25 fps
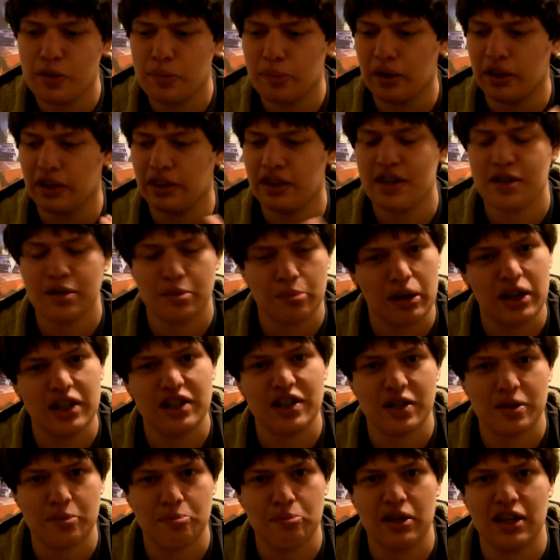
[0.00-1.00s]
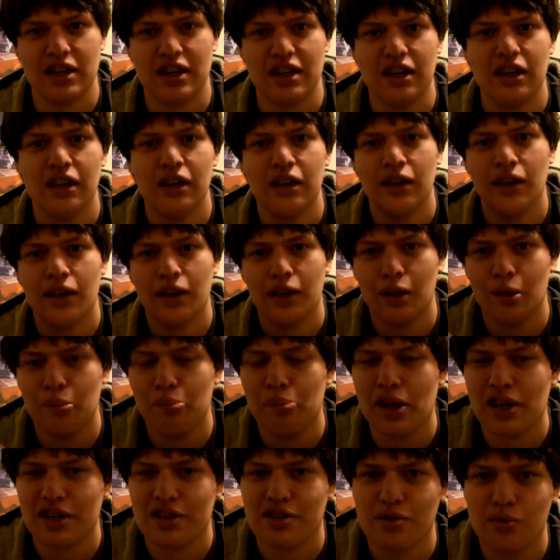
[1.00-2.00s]
but this might just be the
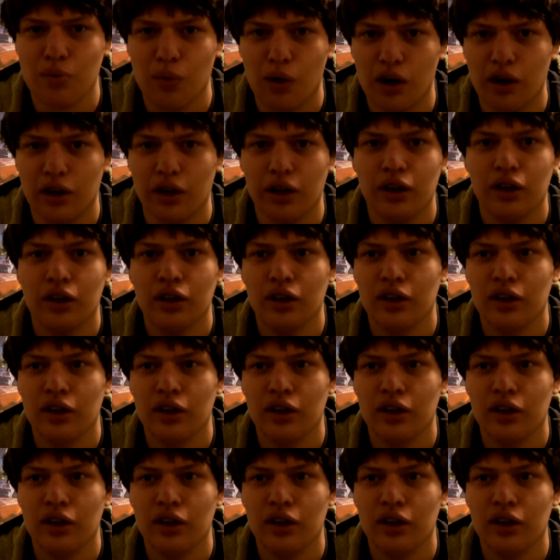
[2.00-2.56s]
best one,